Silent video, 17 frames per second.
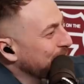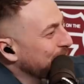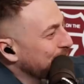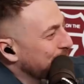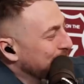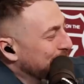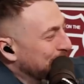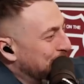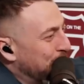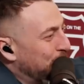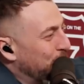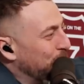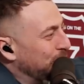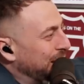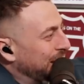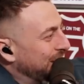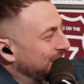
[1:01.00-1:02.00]
you on about like
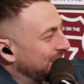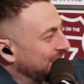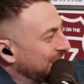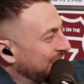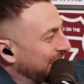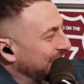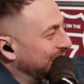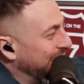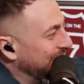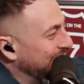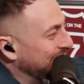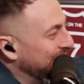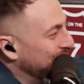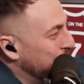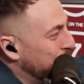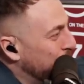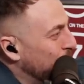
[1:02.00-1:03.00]
mocha as in like
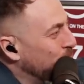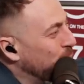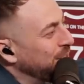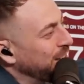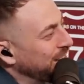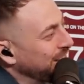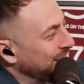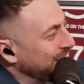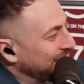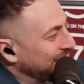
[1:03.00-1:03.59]
mocha,